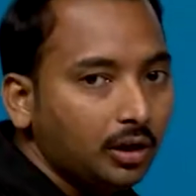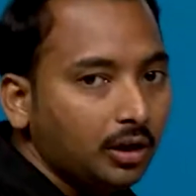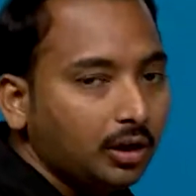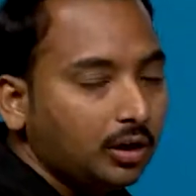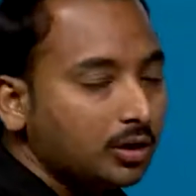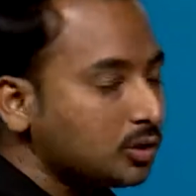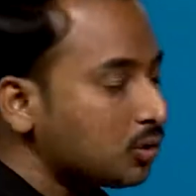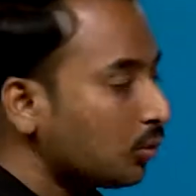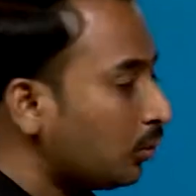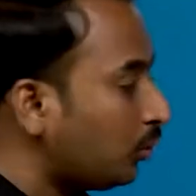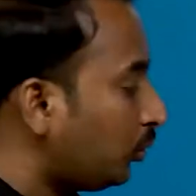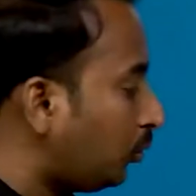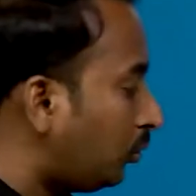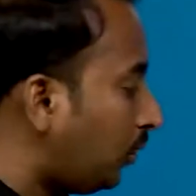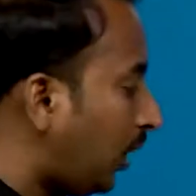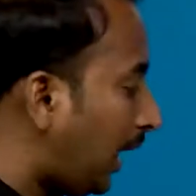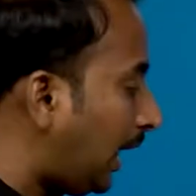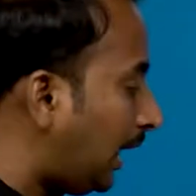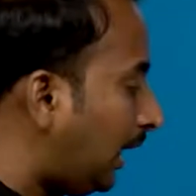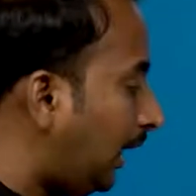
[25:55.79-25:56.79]
So the
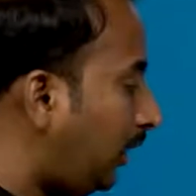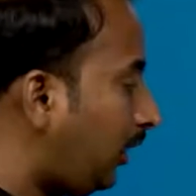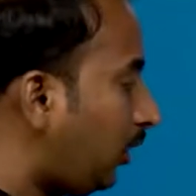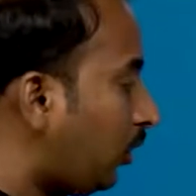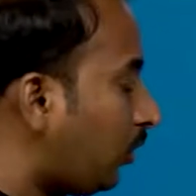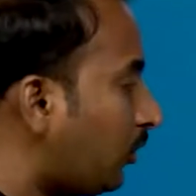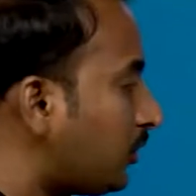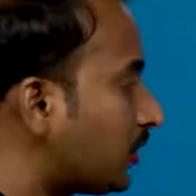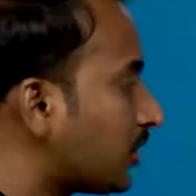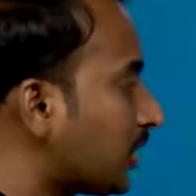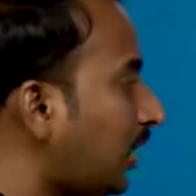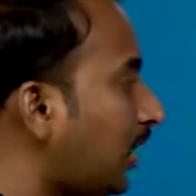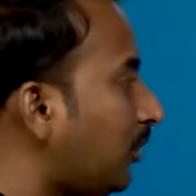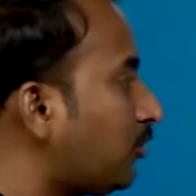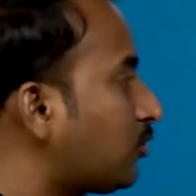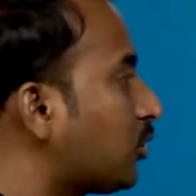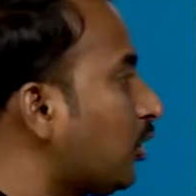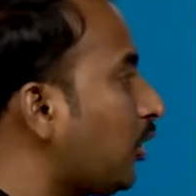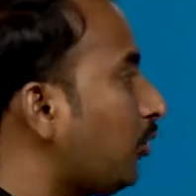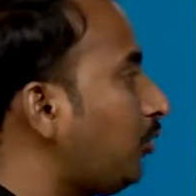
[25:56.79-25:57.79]
electrons can
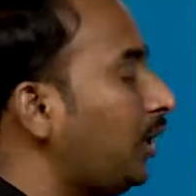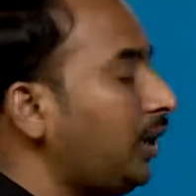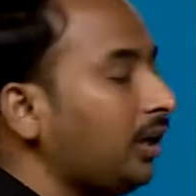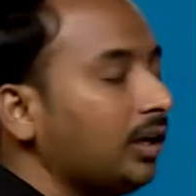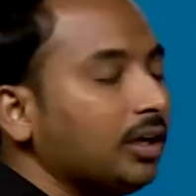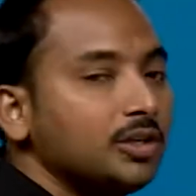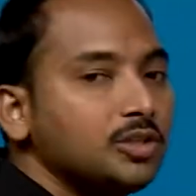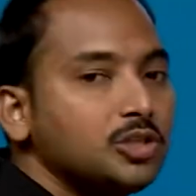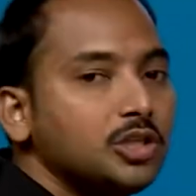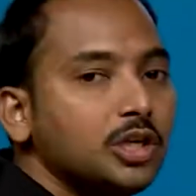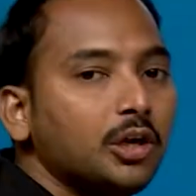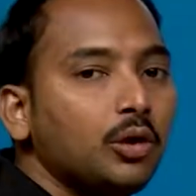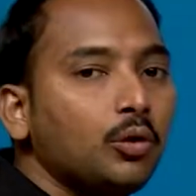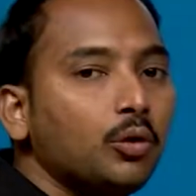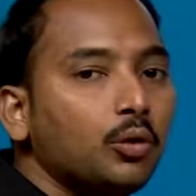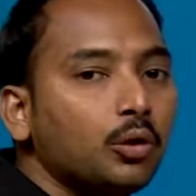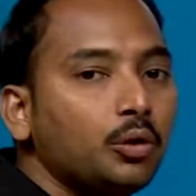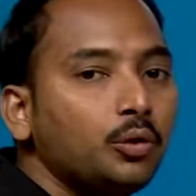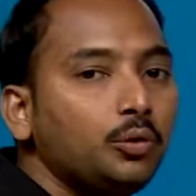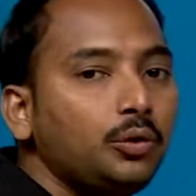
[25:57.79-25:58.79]
absorb the energy, go
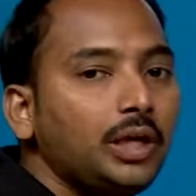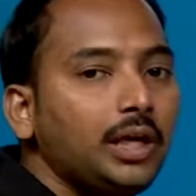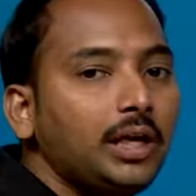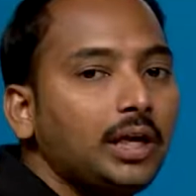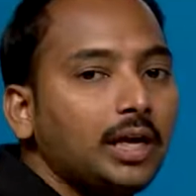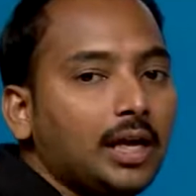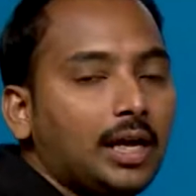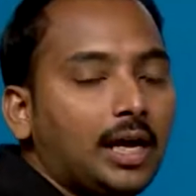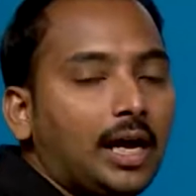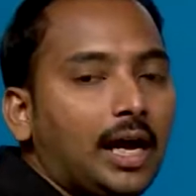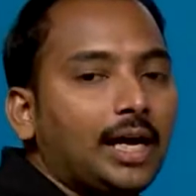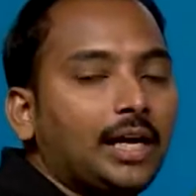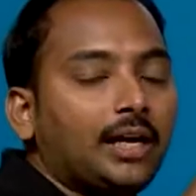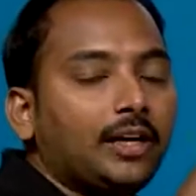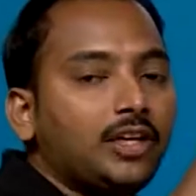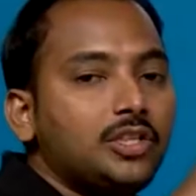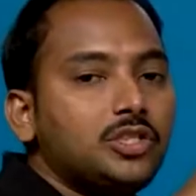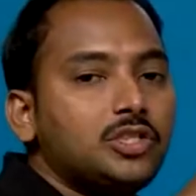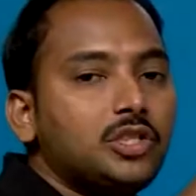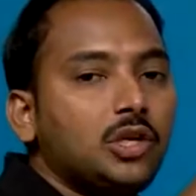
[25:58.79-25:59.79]
to the higher
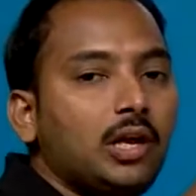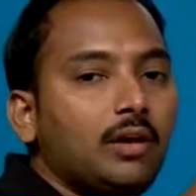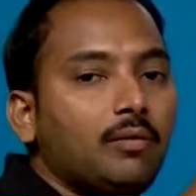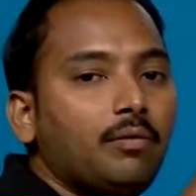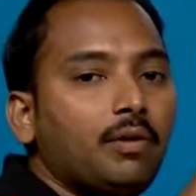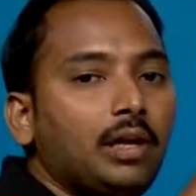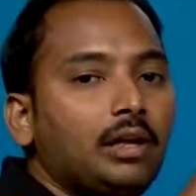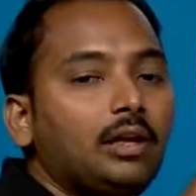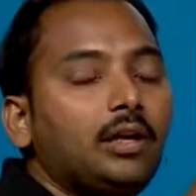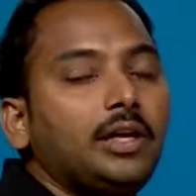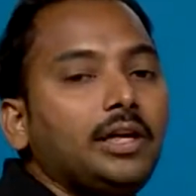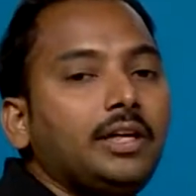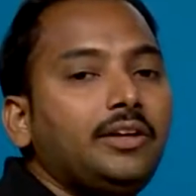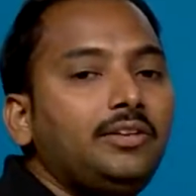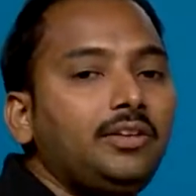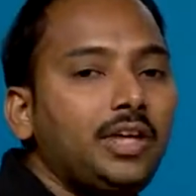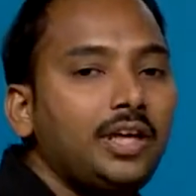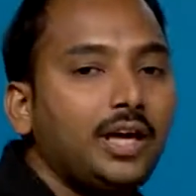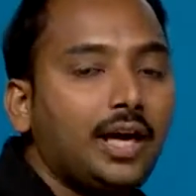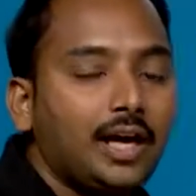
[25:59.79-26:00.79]
energy level. In
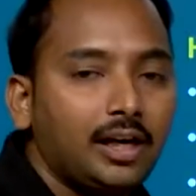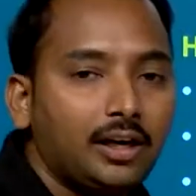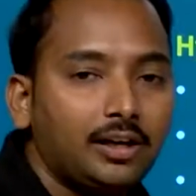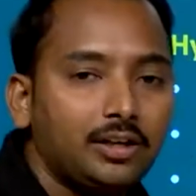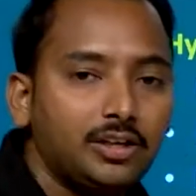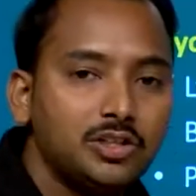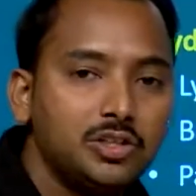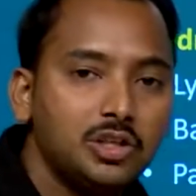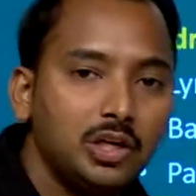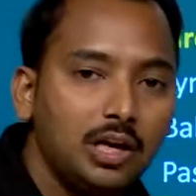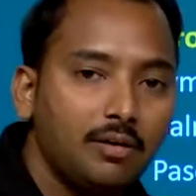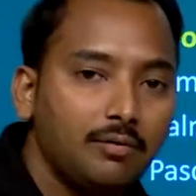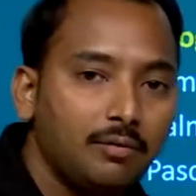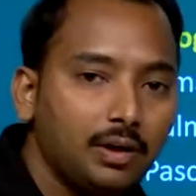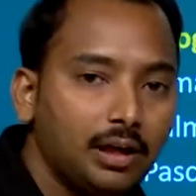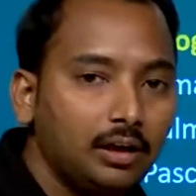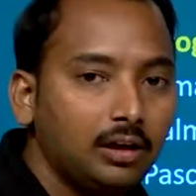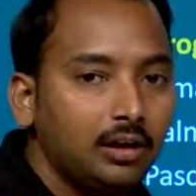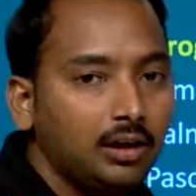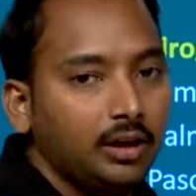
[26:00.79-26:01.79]
the higher energy
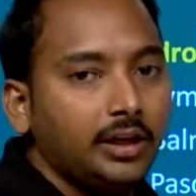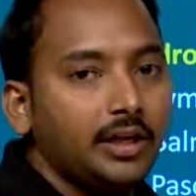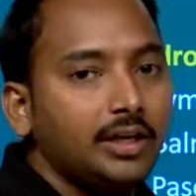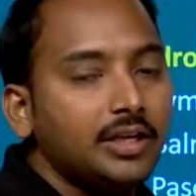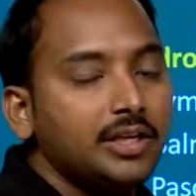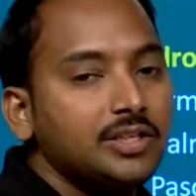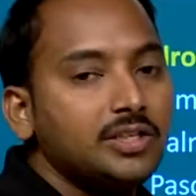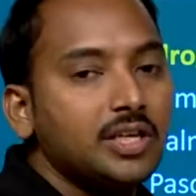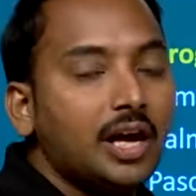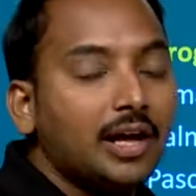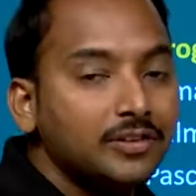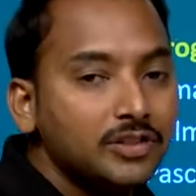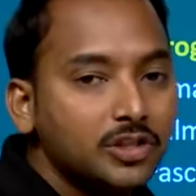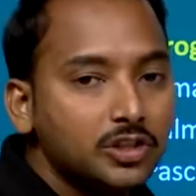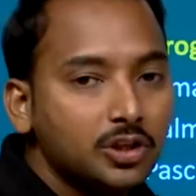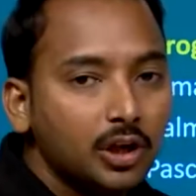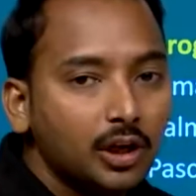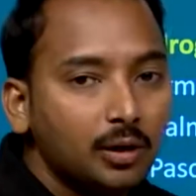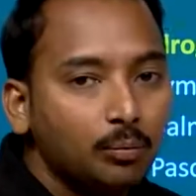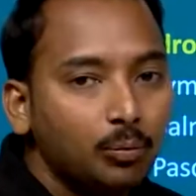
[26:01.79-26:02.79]
level, it is
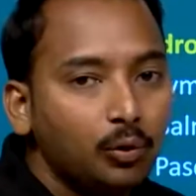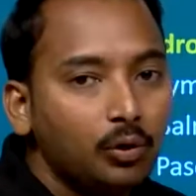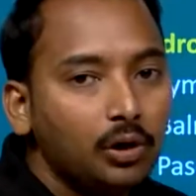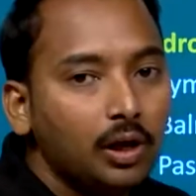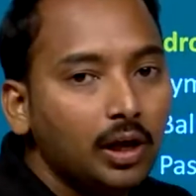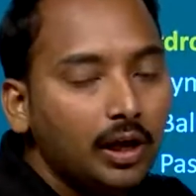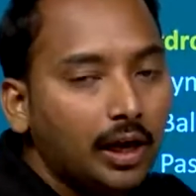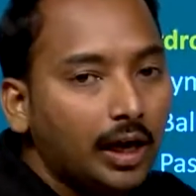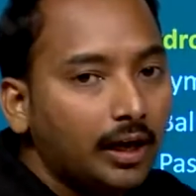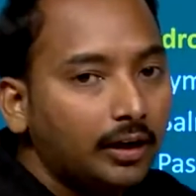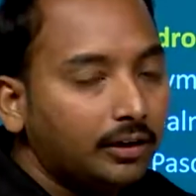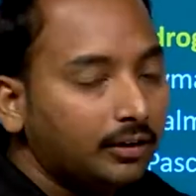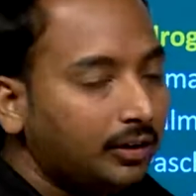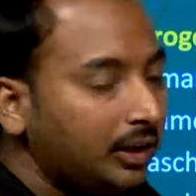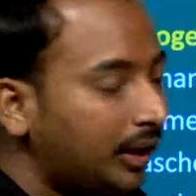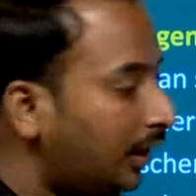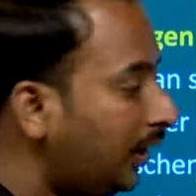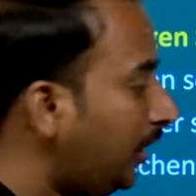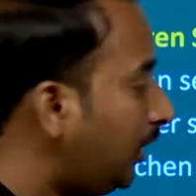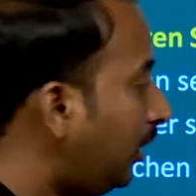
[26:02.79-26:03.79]
unstable and they
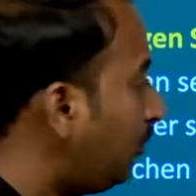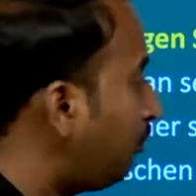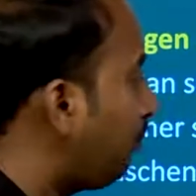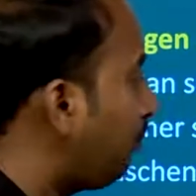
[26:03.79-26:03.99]
return